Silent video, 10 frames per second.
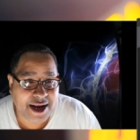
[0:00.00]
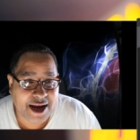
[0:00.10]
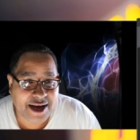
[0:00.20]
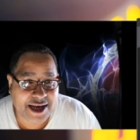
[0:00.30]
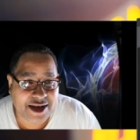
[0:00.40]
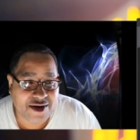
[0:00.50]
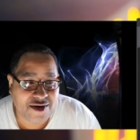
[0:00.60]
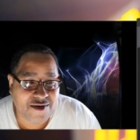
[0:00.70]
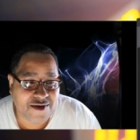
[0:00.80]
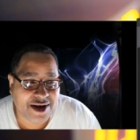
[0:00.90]
They said
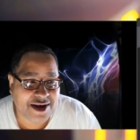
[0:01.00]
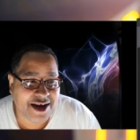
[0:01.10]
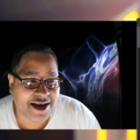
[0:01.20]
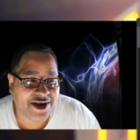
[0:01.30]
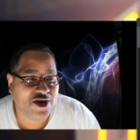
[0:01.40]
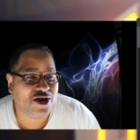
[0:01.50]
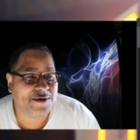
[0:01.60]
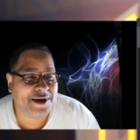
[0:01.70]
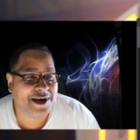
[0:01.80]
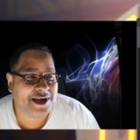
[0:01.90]
no, under any
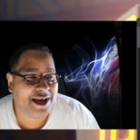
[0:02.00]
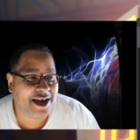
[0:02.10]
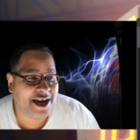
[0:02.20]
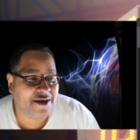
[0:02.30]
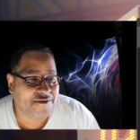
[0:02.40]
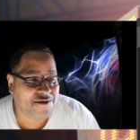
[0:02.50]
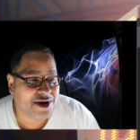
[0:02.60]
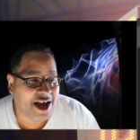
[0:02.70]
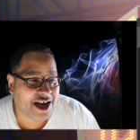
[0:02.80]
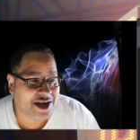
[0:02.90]
circumstances, they can't afford
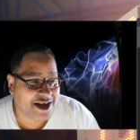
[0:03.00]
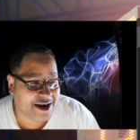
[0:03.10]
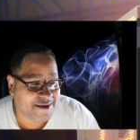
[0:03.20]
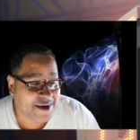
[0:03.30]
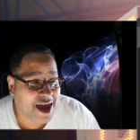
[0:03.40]
to actually let him.